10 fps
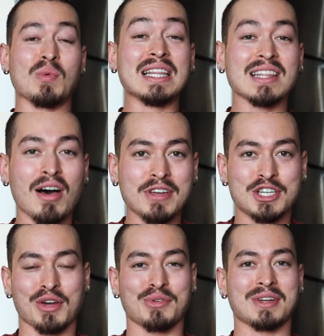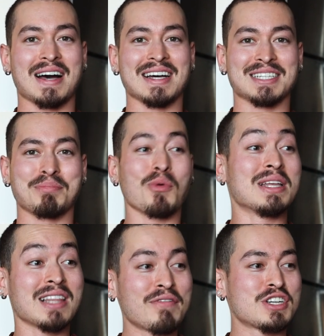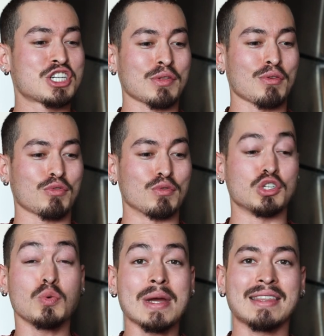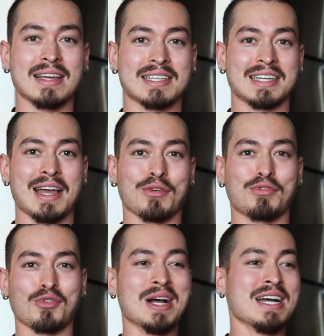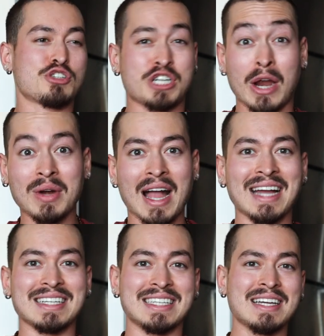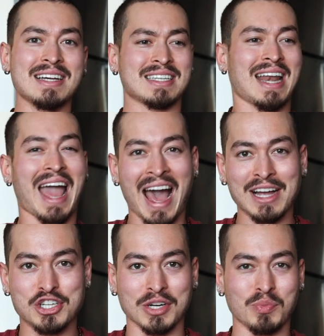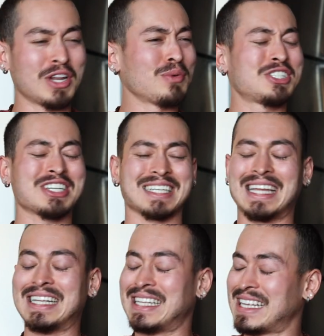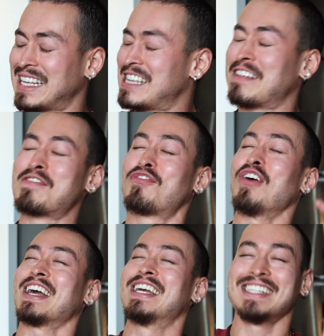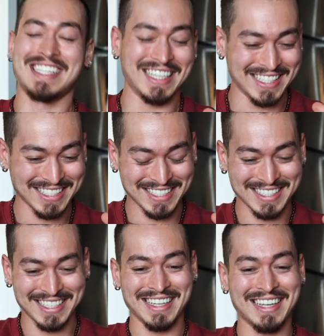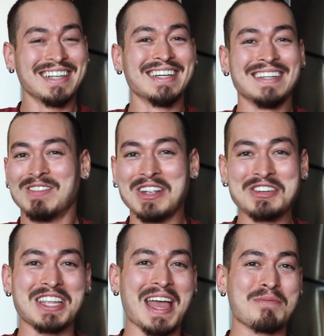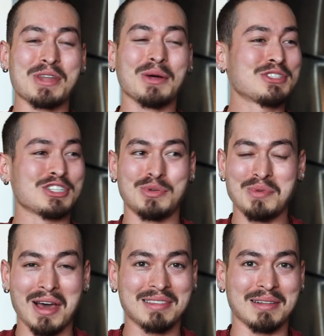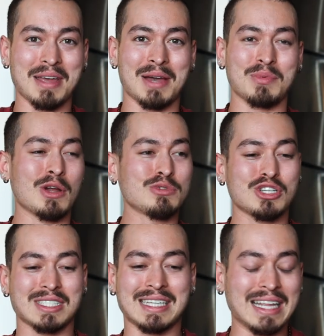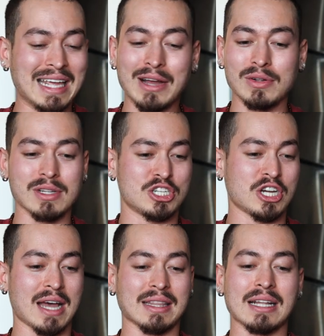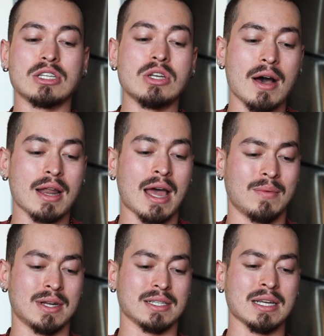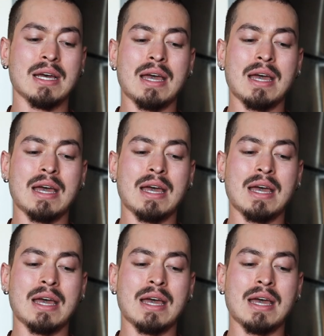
We love each other, guys, but we love each other through doing things together, through sharing ideas and action. We don't just fucking, you understand? We don't just do nothing, man. We don't just giggle and chat. That's not how it is.